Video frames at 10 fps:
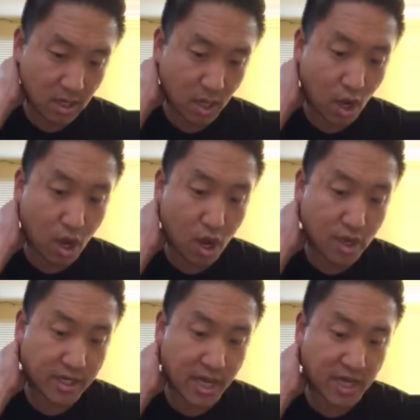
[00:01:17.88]

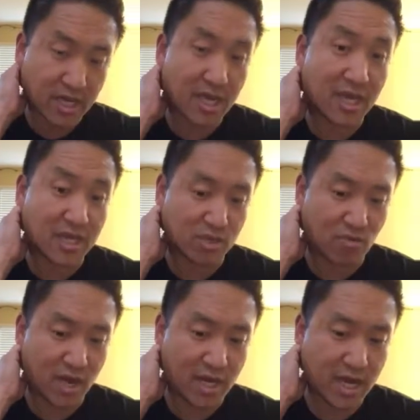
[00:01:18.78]
long net in his
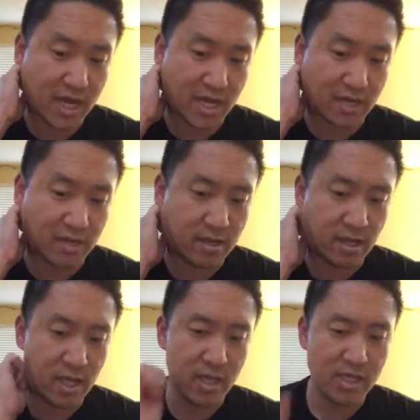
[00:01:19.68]
right hand.
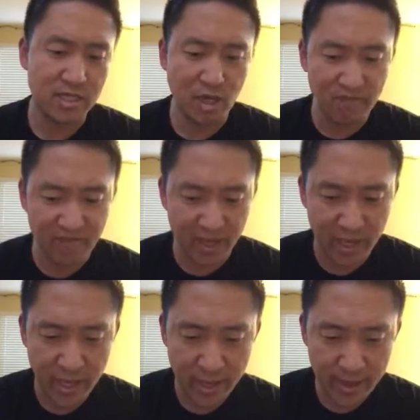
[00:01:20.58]
Sophie,